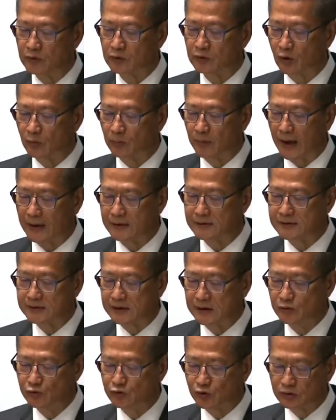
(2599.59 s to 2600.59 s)
and implemented
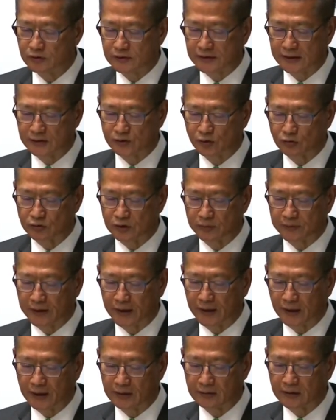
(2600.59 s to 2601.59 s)
a number of preferential
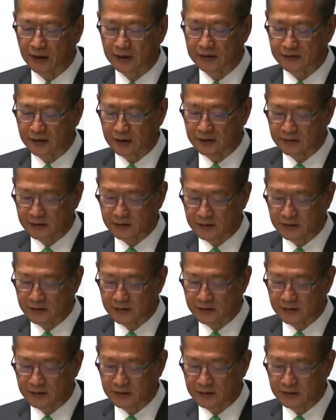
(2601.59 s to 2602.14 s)
policies and